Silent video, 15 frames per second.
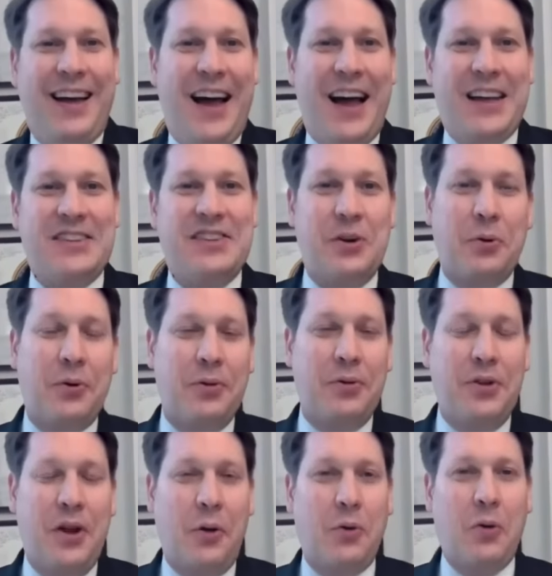
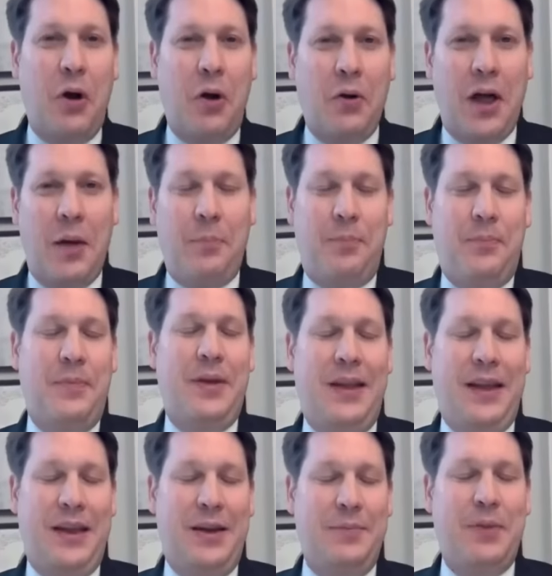growing up
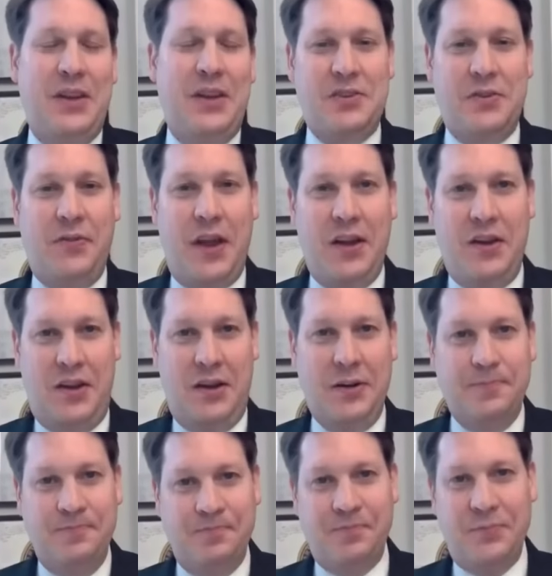in Pennsylvania,
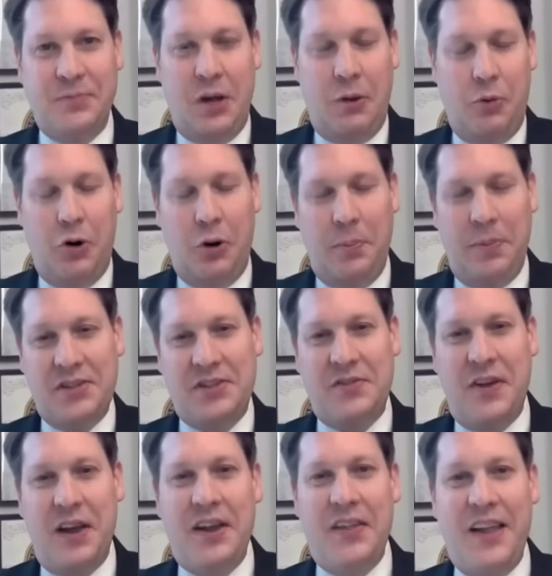rural
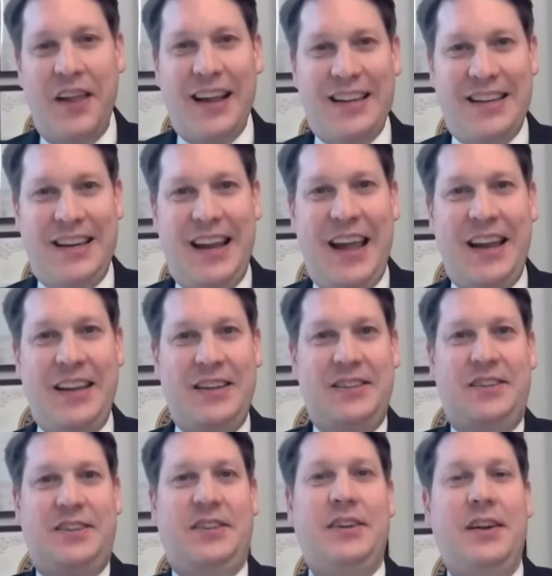Pennsylvania in the
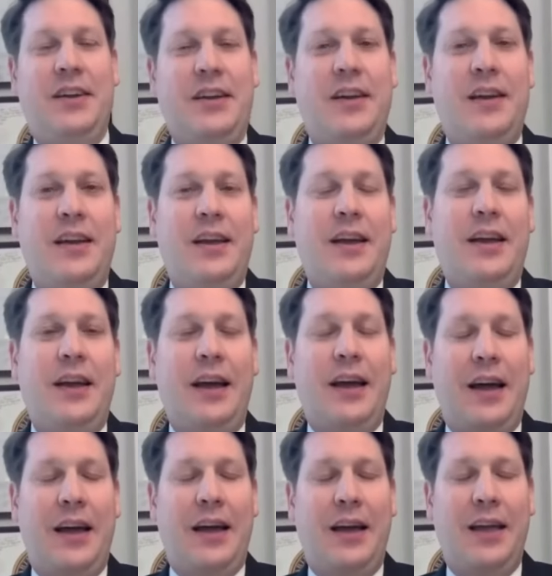1980s,
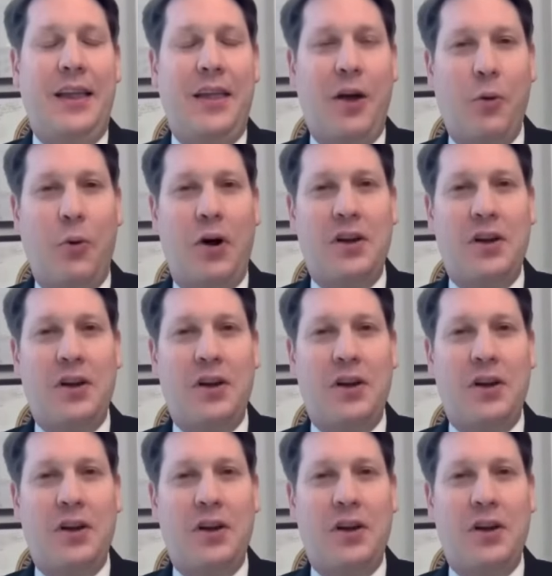there